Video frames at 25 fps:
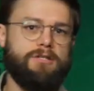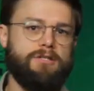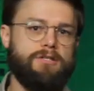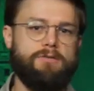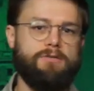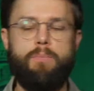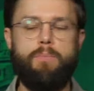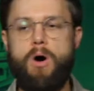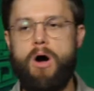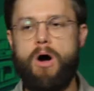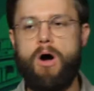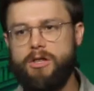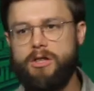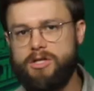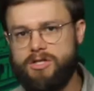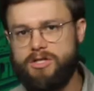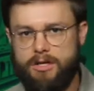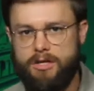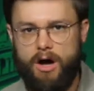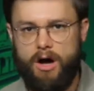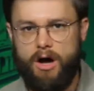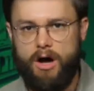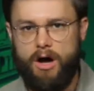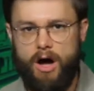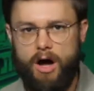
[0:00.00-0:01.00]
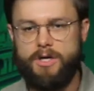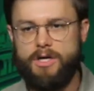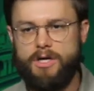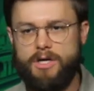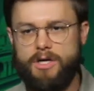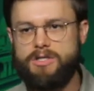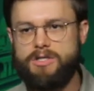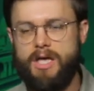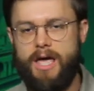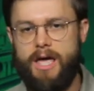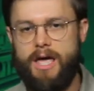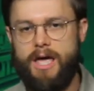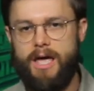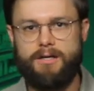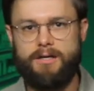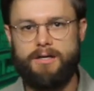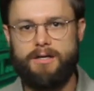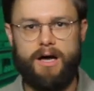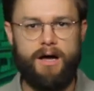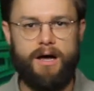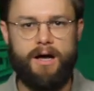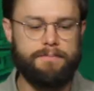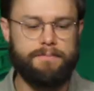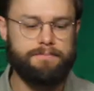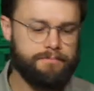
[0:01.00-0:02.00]
of policy topics, and
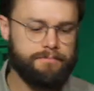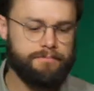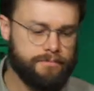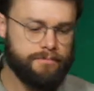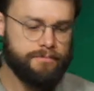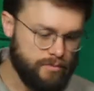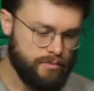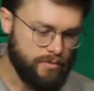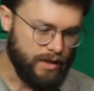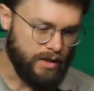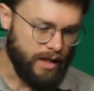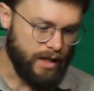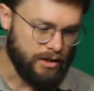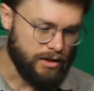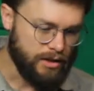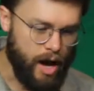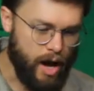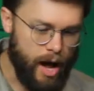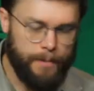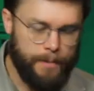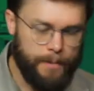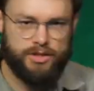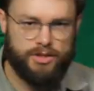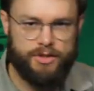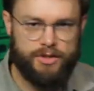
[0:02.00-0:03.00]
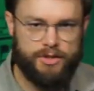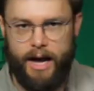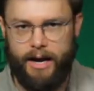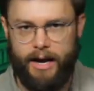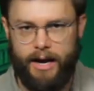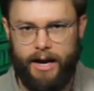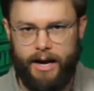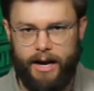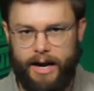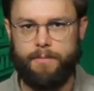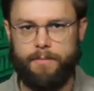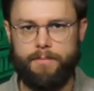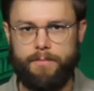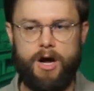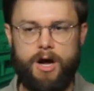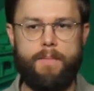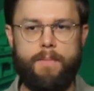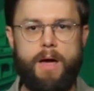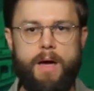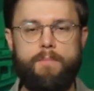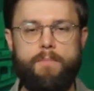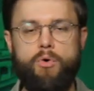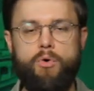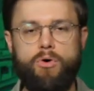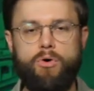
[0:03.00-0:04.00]
uh, topics about how to become
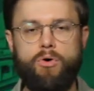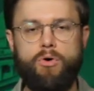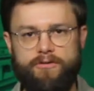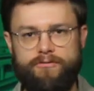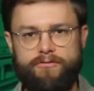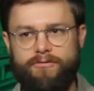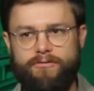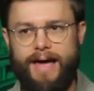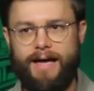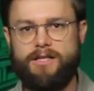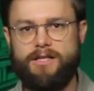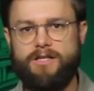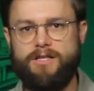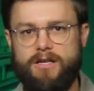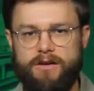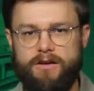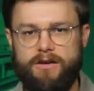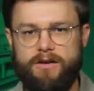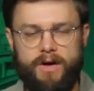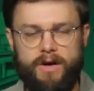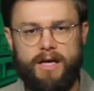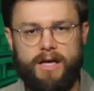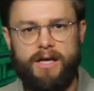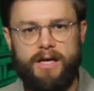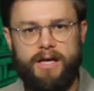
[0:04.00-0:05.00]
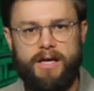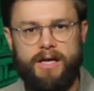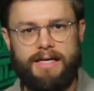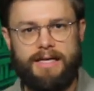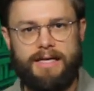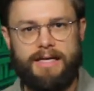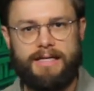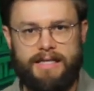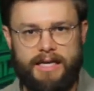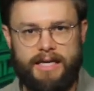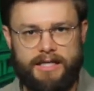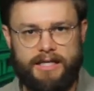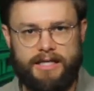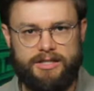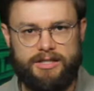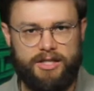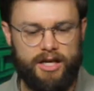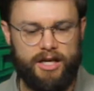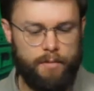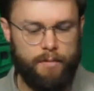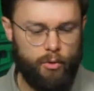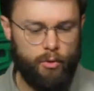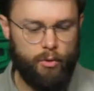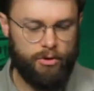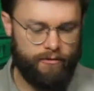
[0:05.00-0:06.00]
a more effective citizen,
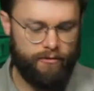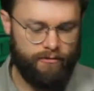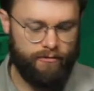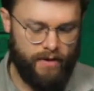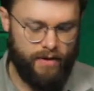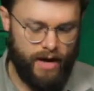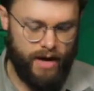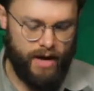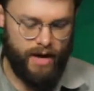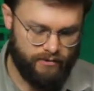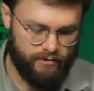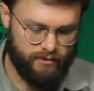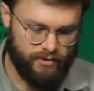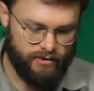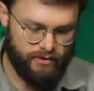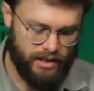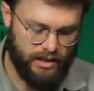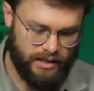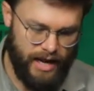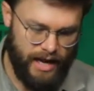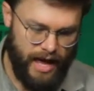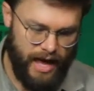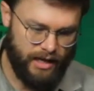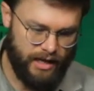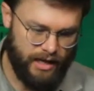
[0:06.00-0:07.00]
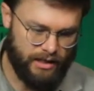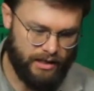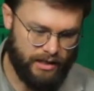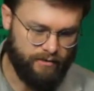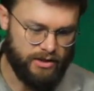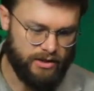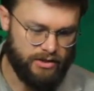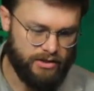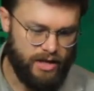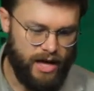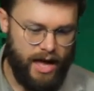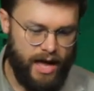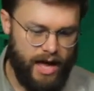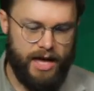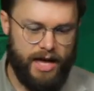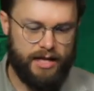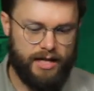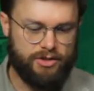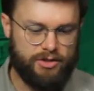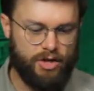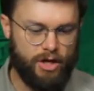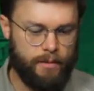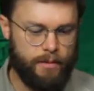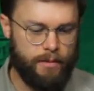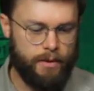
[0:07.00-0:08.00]
a more effective citizen activist.
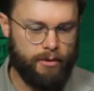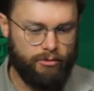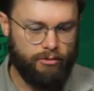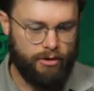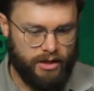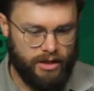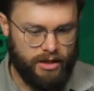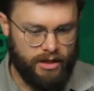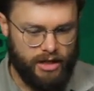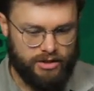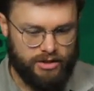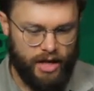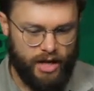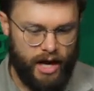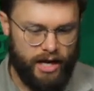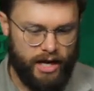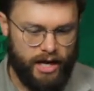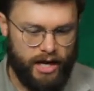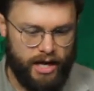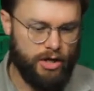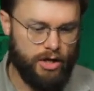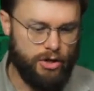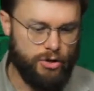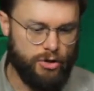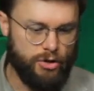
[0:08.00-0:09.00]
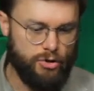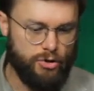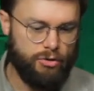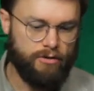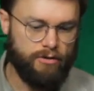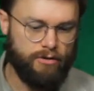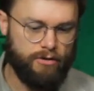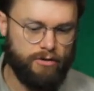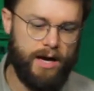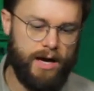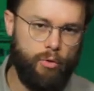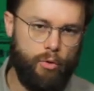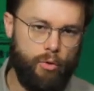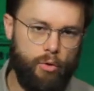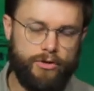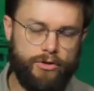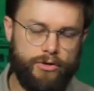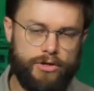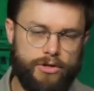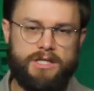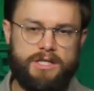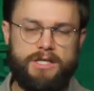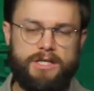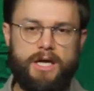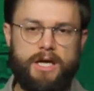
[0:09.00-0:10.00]
It's going to be really exciting. You can find all the
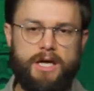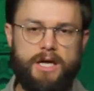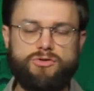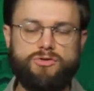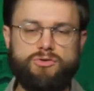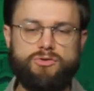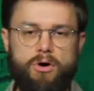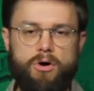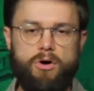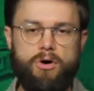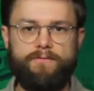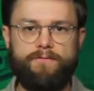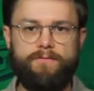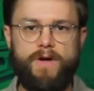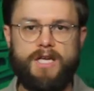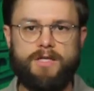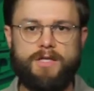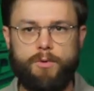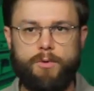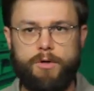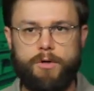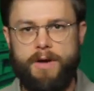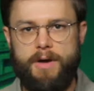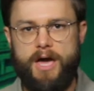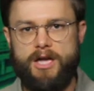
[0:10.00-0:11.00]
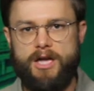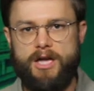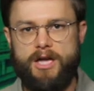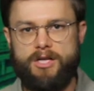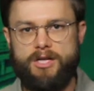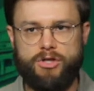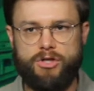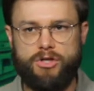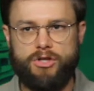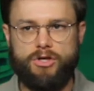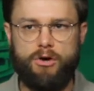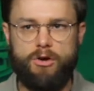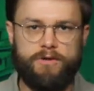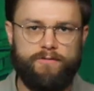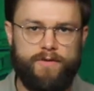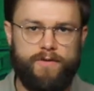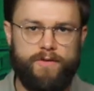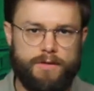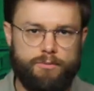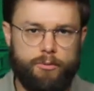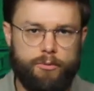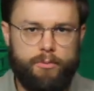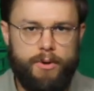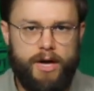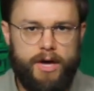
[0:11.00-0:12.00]
details on our Facebook page. Go to the
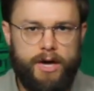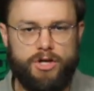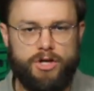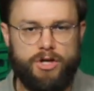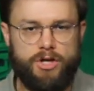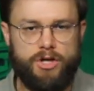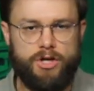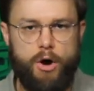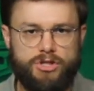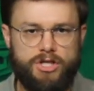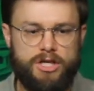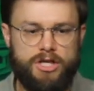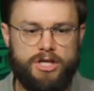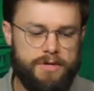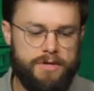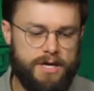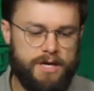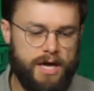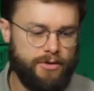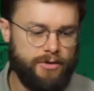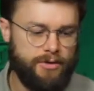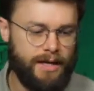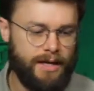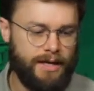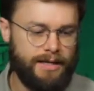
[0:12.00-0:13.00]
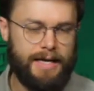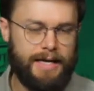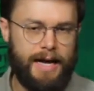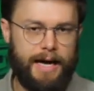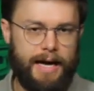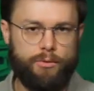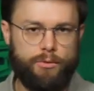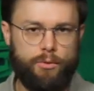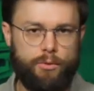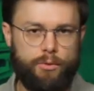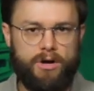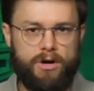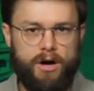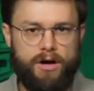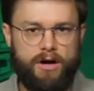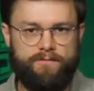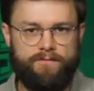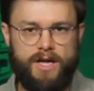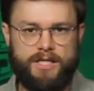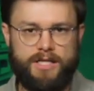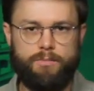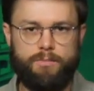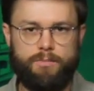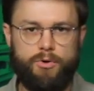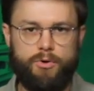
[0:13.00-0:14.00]
Facebook page, ocpathink.org on
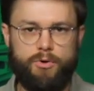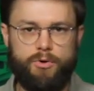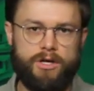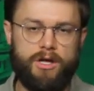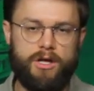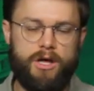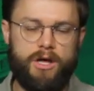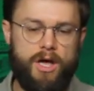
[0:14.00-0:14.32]
Facebook,